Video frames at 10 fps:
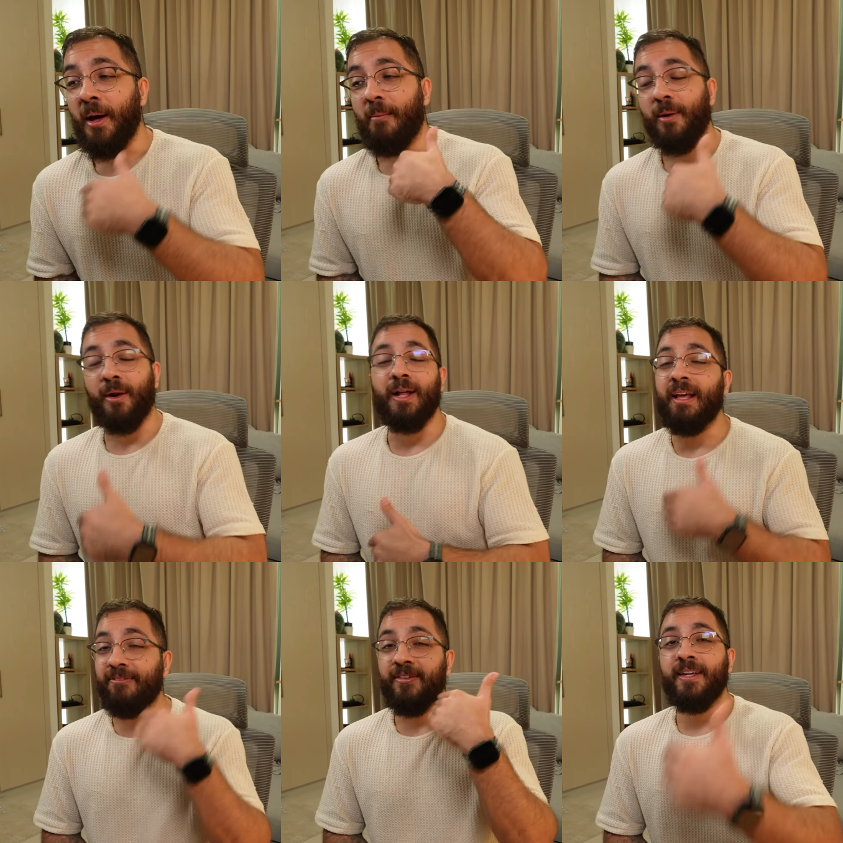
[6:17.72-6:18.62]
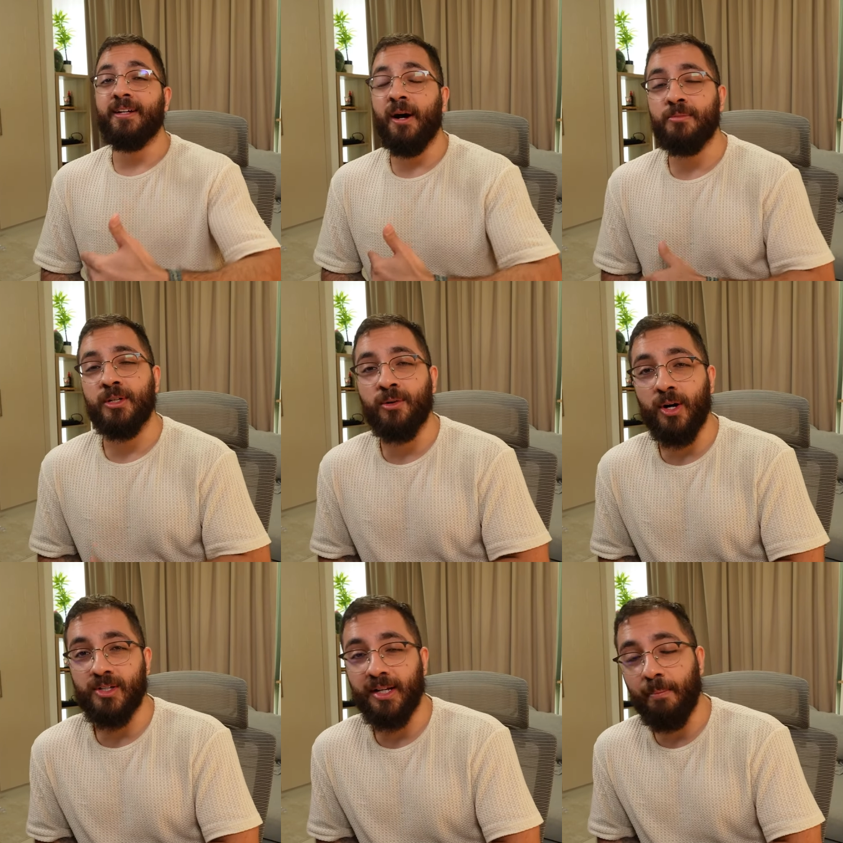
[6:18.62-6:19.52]
But uh, if he comes
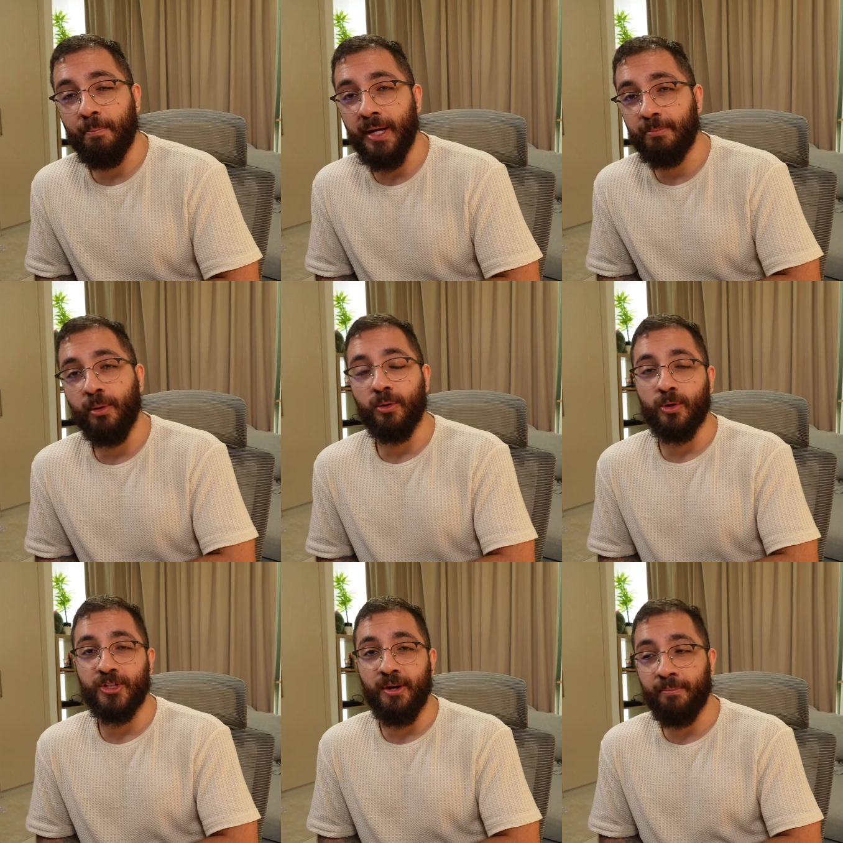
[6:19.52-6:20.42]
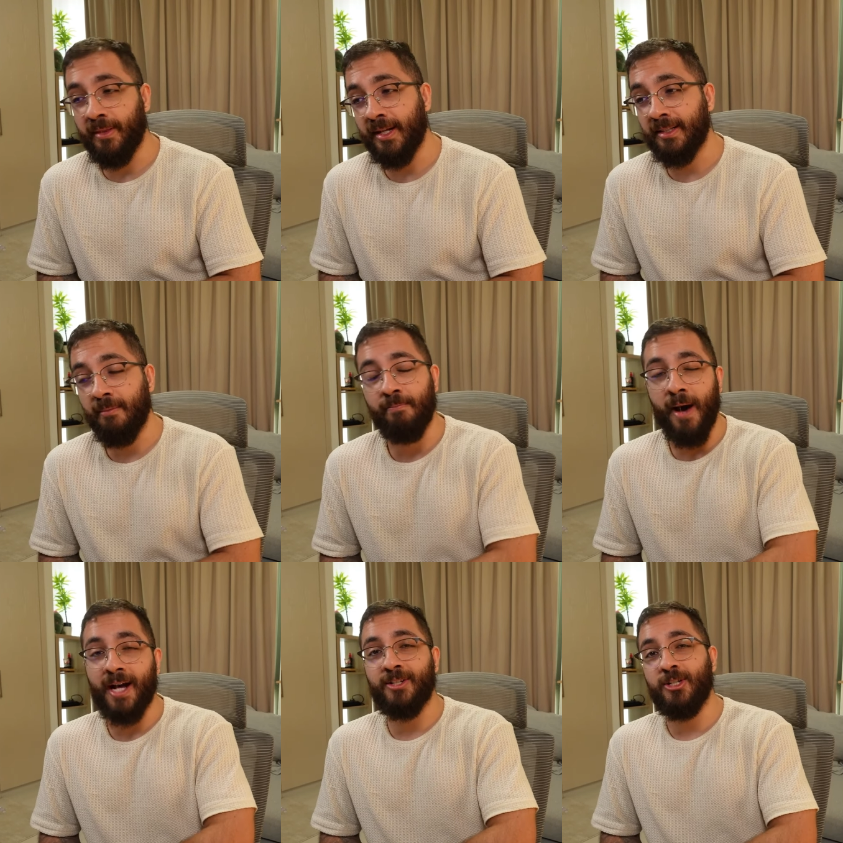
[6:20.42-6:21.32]
across like a pit bull or something, then
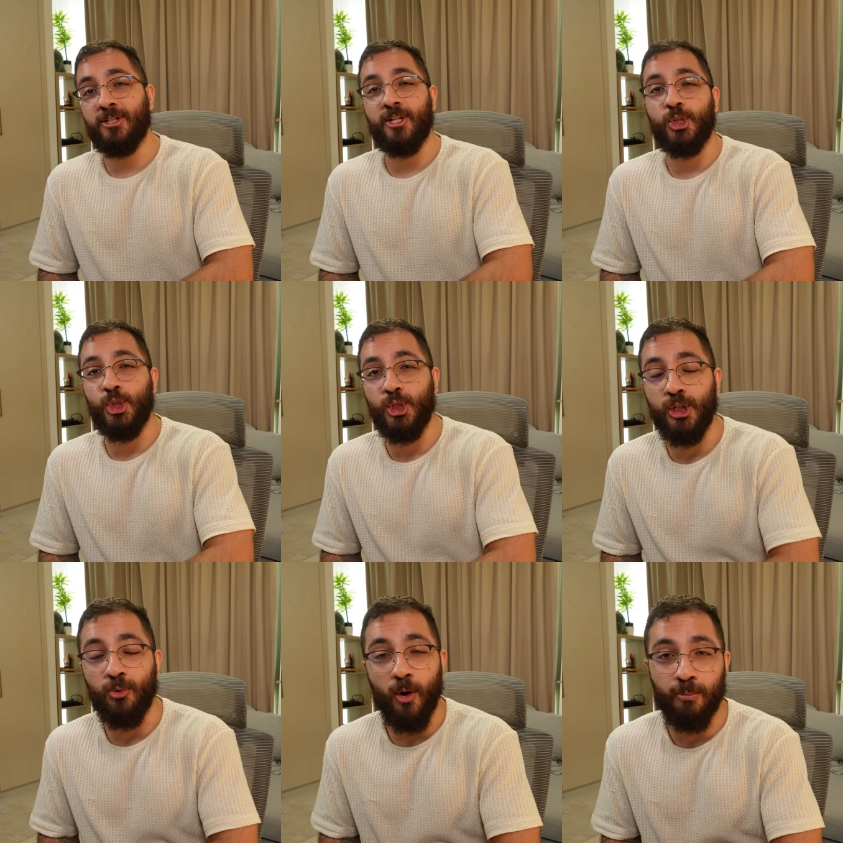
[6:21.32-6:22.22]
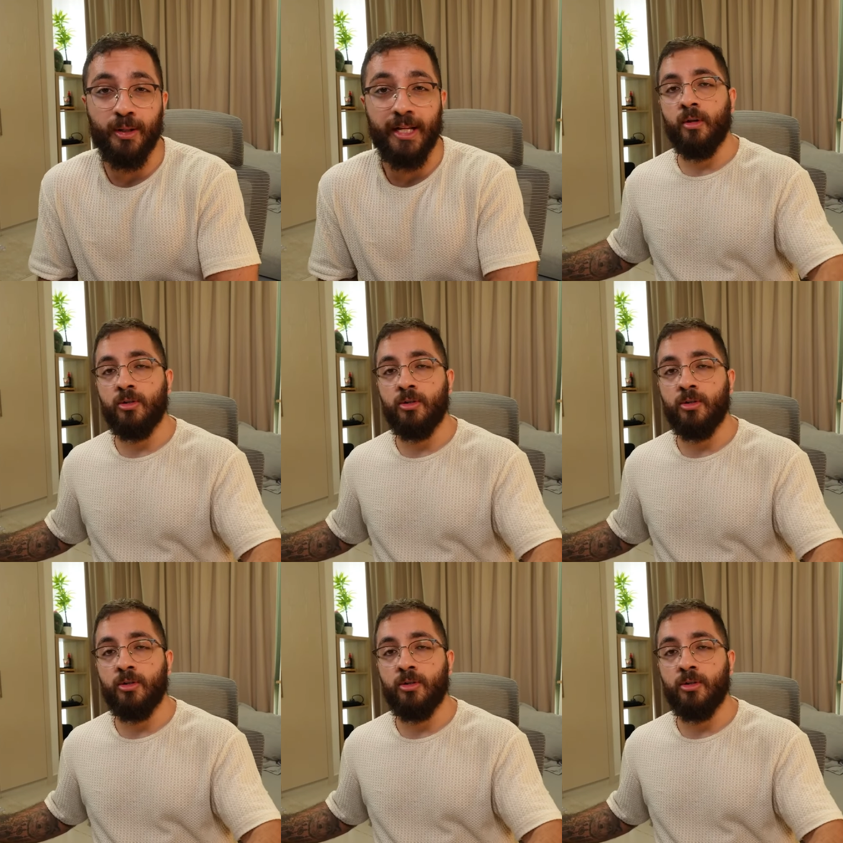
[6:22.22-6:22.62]
Max is a GG well played.